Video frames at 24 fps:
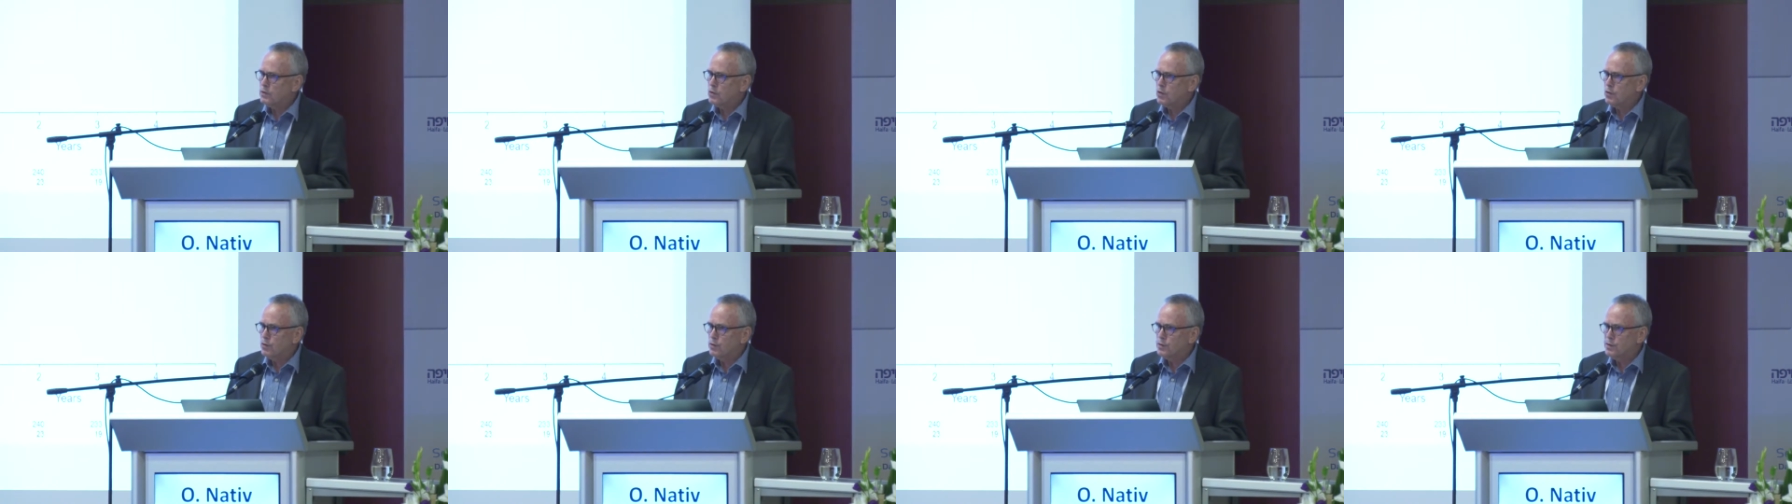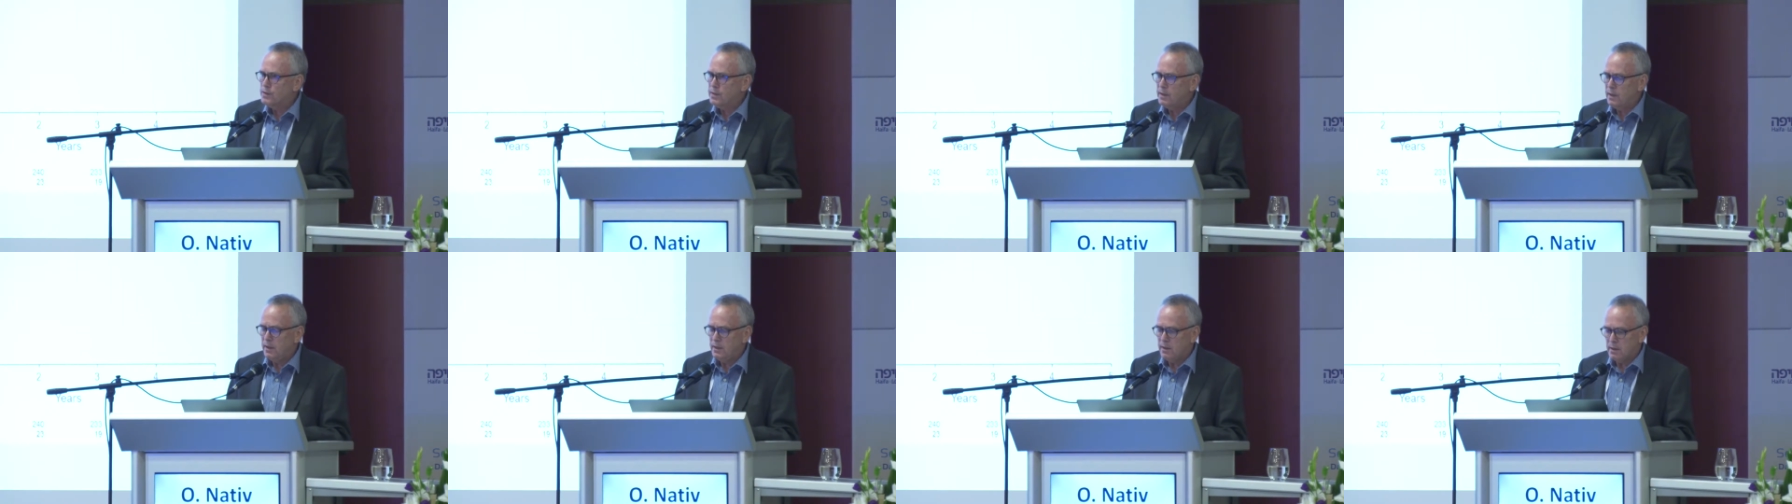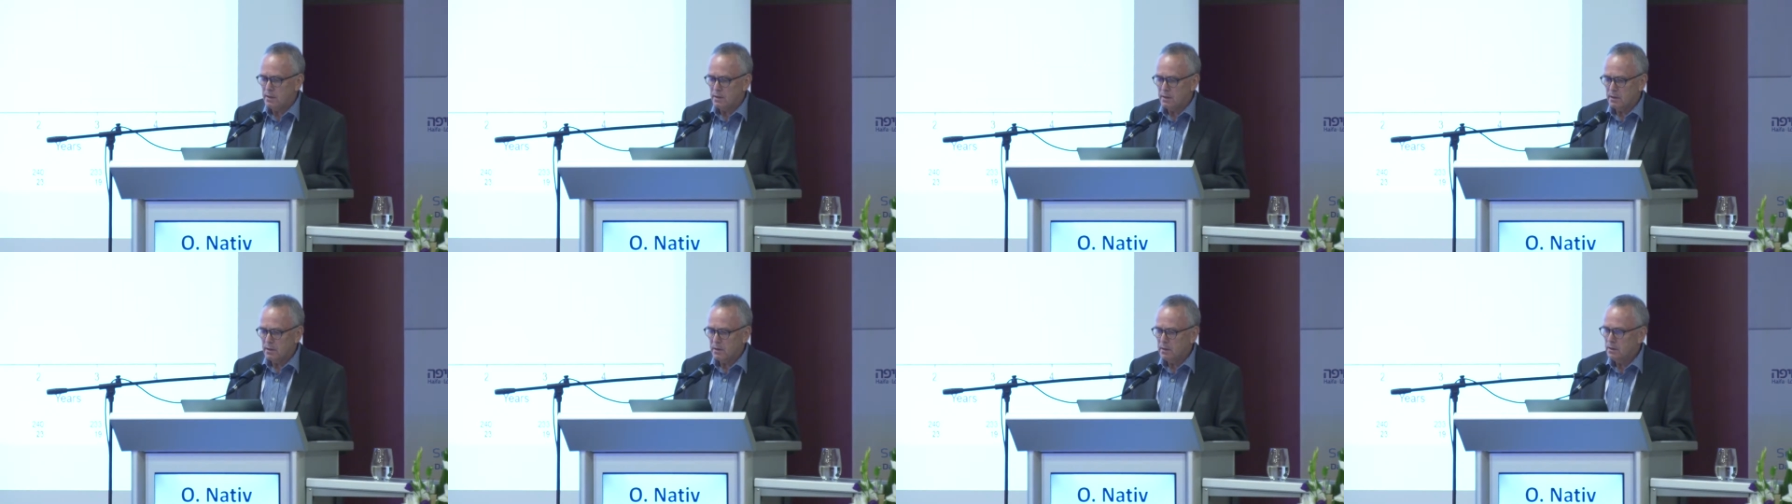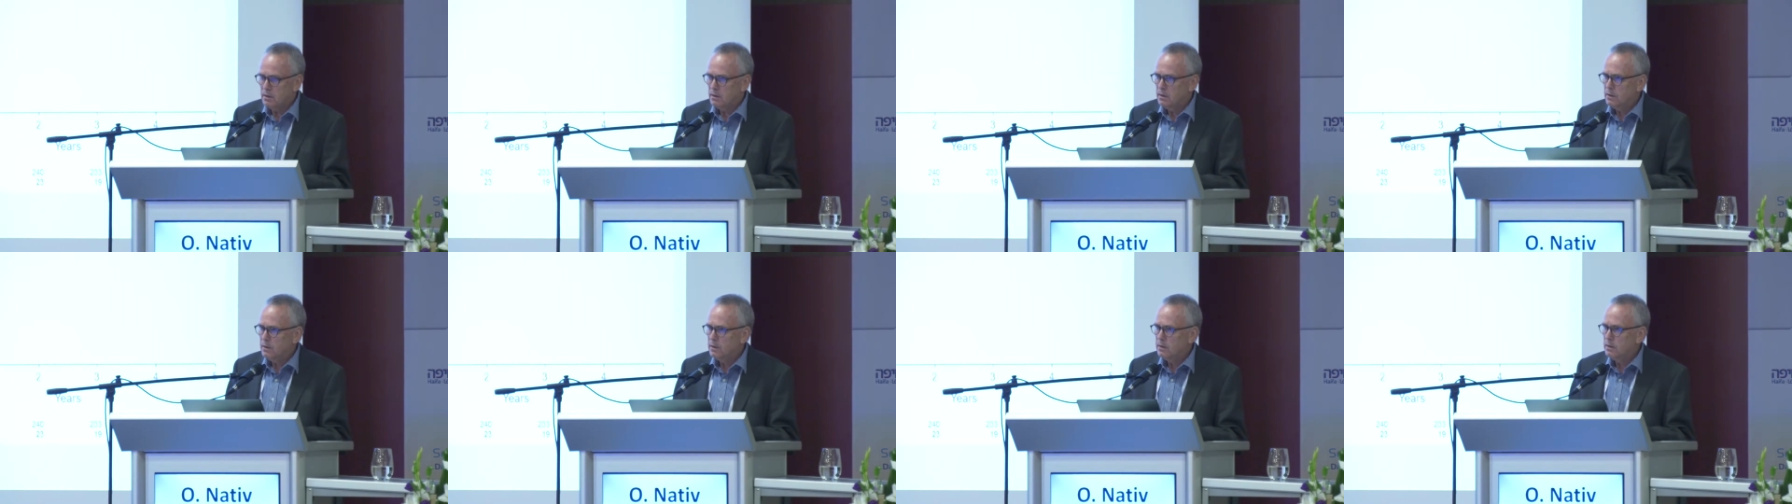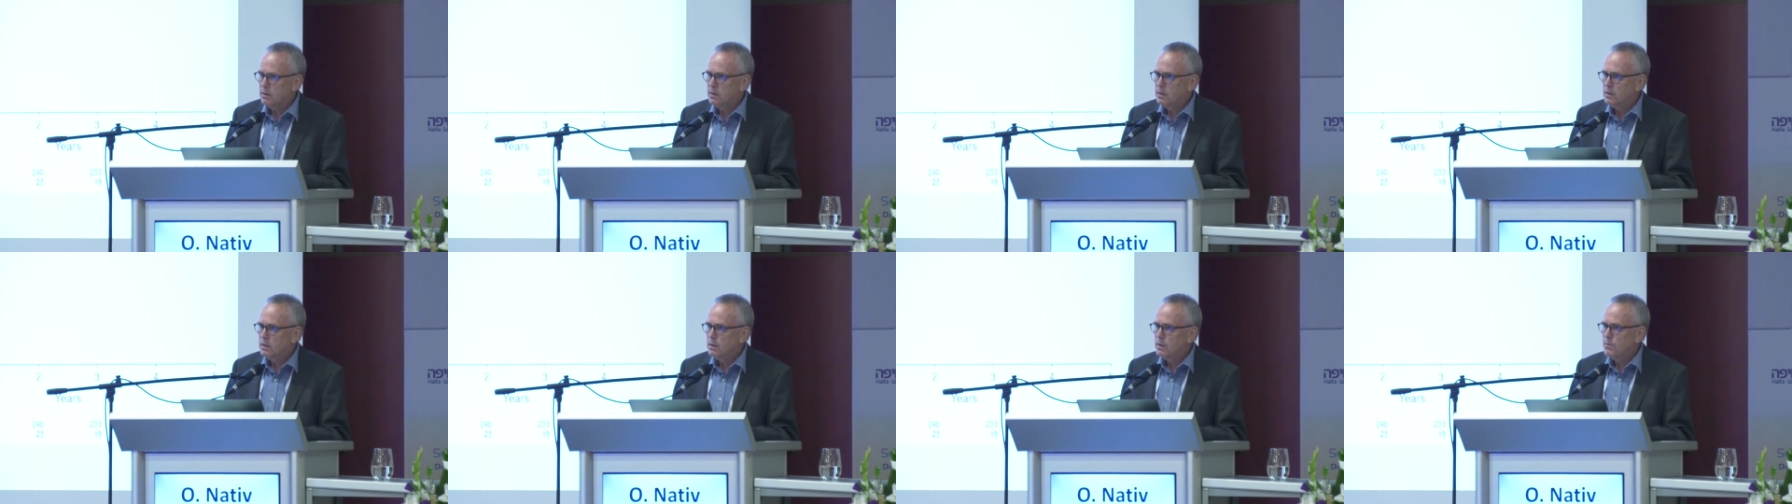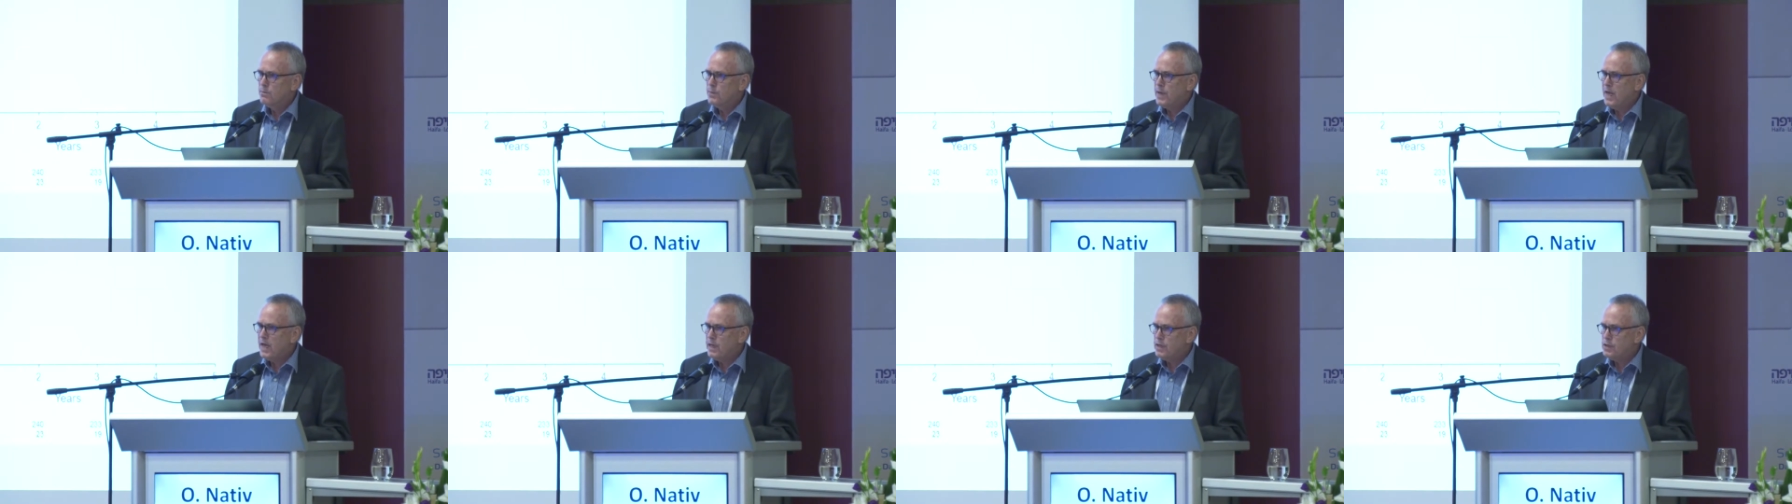considered.
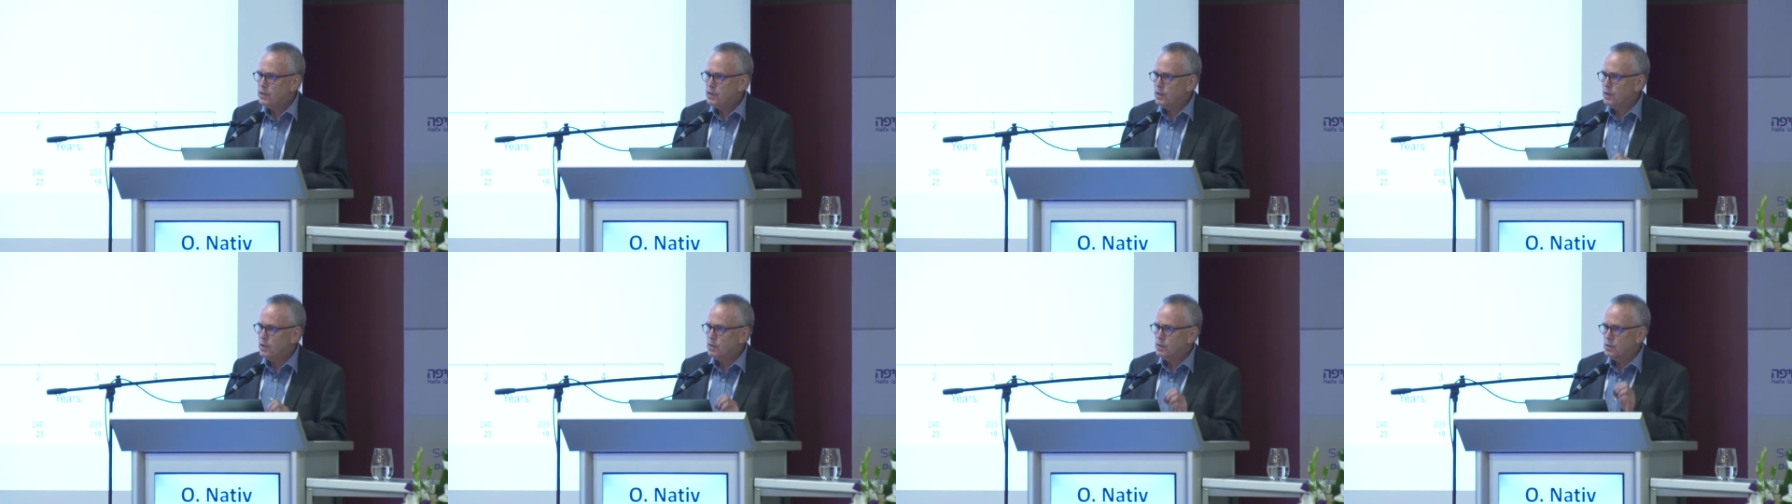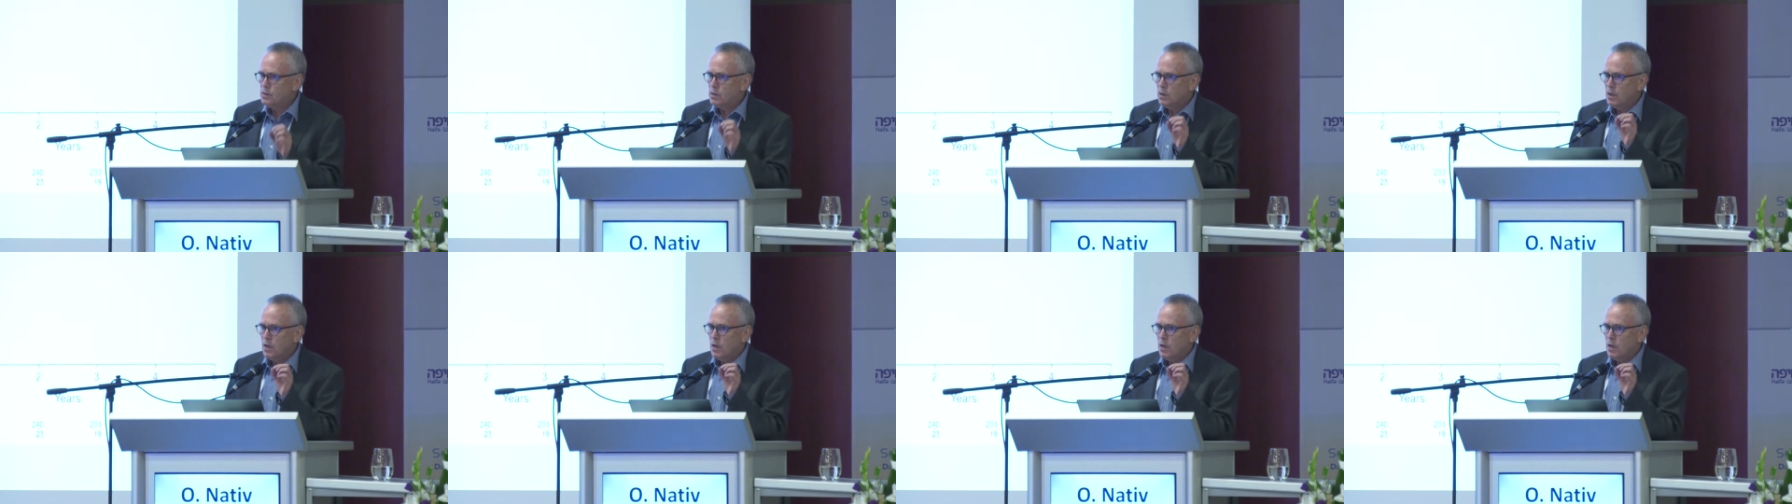Patients